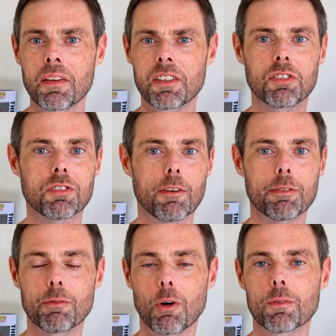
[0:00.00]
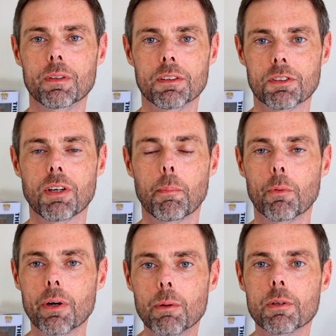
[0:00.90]
This stuff involving the
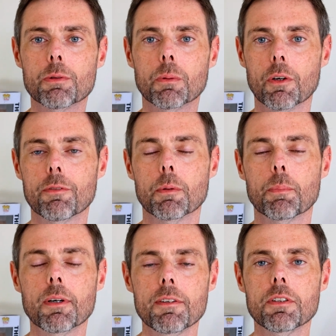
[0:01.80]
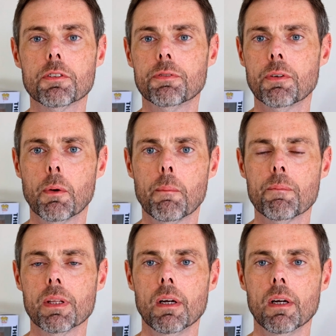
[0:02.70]
submarine, which we learned from the previous film.